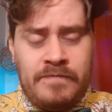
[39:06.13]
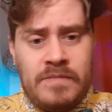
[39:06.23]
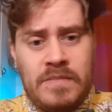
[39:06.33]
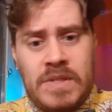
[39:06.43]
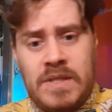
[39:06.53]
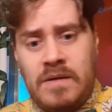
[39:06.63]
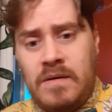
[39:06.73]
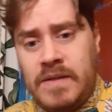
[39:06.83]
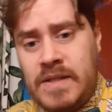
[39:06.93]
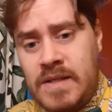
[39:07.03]
stick
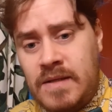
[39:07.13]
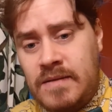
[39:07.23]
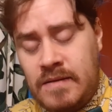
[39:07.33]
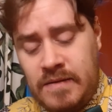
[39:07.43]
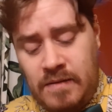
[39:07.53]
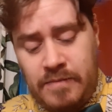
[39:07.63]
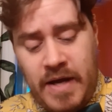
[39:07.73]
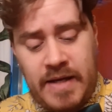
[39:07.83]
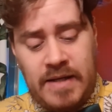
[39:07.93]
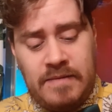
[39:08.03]
all these things in the little
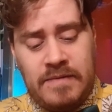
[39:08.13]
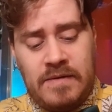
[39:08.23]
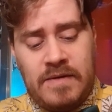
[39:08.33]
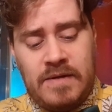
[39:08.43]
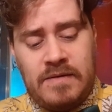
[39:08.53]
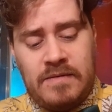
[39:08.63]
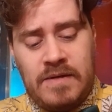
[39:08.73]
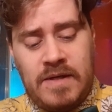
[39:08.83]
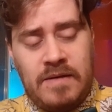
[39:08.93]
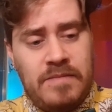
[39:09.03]
baggie so that
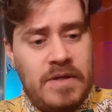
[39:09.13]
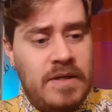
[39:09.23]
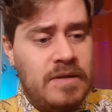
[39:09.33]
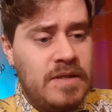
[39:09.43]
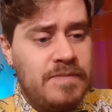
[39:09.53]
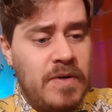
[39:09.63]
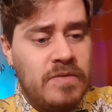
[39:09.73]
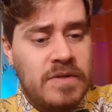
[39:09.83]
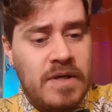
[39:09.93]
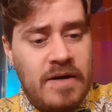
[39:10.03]
they can be
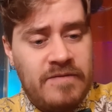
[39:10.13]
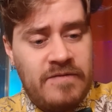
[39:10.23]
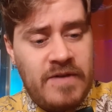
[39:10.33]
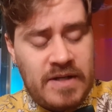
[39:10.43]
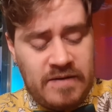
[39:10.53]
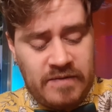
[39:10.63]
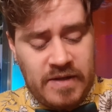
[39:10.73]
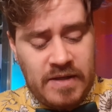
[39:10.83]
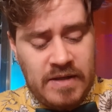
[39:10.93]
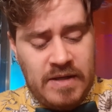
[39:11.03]
disposed of
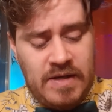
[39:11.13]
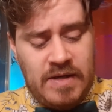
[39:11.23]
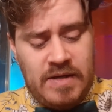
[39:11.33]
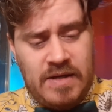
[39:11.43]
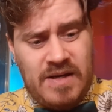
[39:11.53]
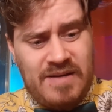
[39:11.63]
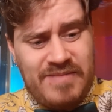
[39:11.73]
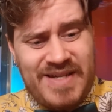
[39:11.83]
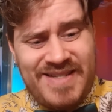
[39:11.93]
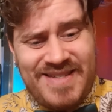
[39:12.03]
effectively,
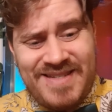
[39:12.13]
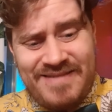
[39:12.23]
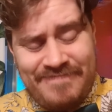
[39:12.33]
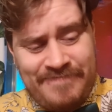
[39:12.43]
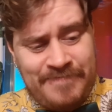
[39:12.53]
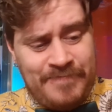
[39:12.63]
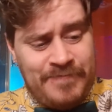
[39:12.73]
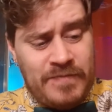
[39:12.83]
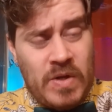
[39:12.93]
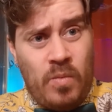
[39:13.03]
because
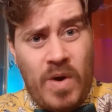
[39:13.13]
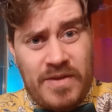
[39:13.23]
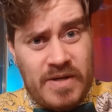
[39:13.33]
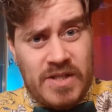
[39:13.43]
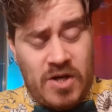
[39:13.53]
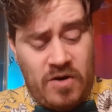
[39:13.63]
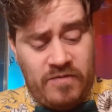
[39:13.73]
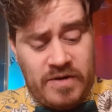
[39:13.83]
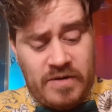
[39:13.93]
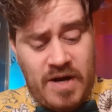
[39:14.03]
whether it's
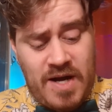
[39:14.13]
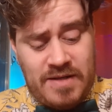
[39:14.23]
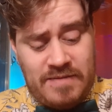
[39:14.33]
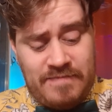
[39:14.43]
COVID or not,